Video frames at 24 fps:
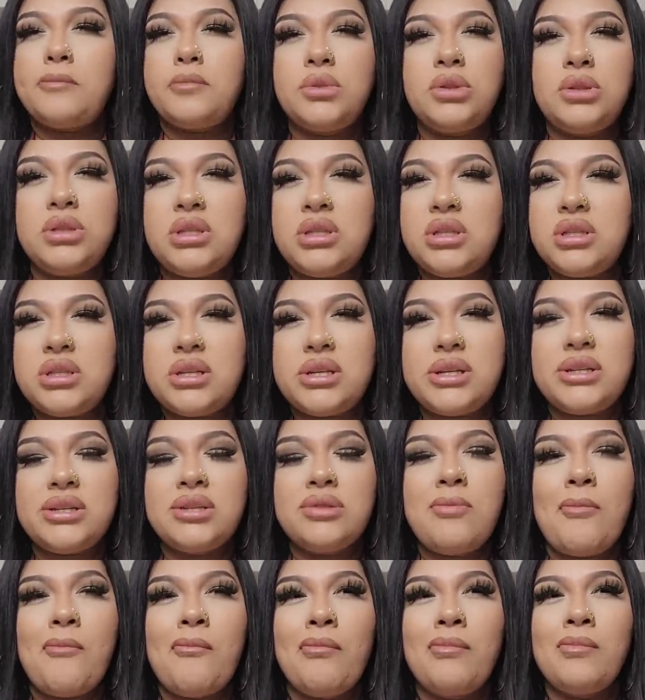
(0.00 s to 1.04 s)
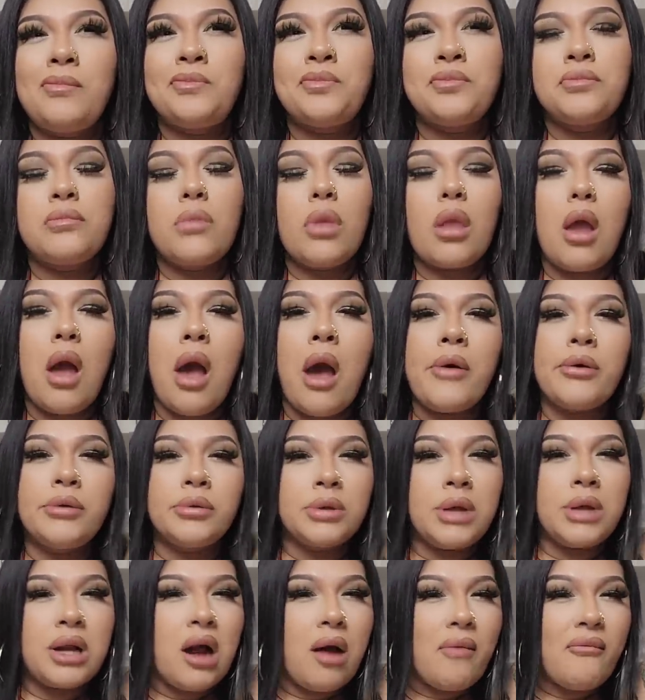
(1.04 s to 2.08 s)
sees this, I
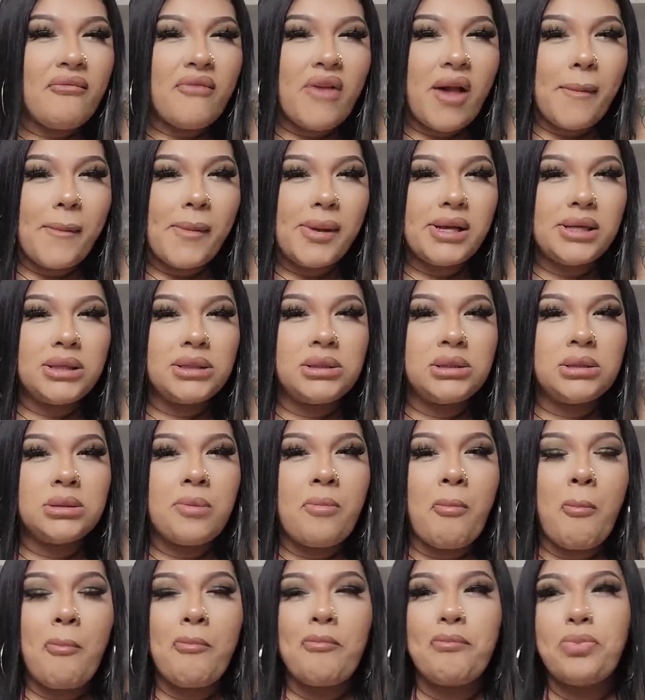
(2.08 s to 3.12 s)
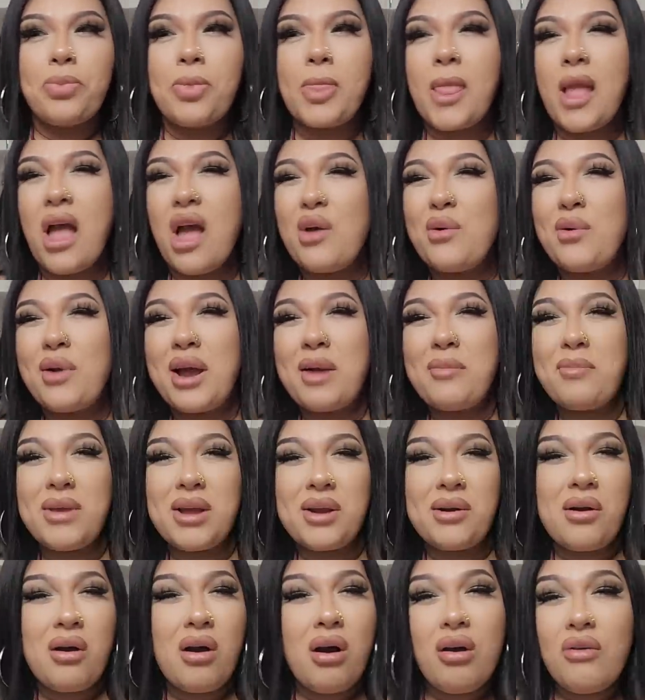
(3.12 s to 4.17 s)
don't think I'm famous. I don't like
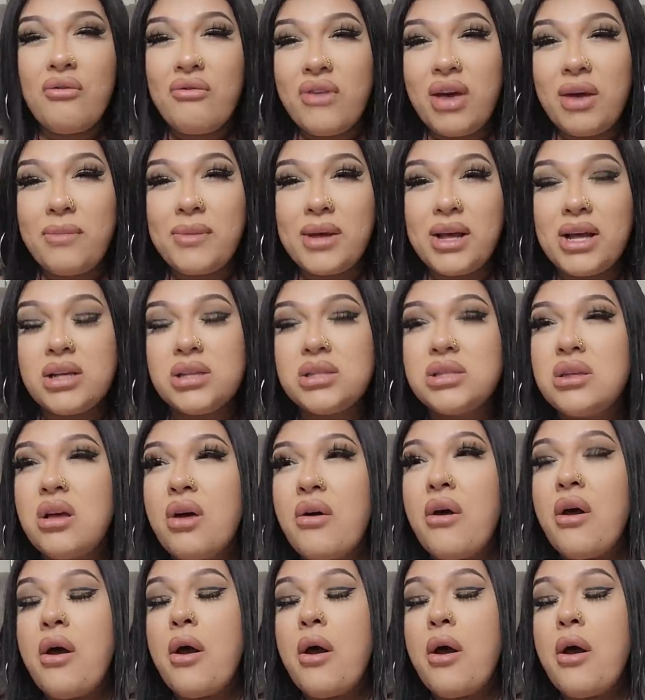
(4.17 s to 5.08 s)
being called famous.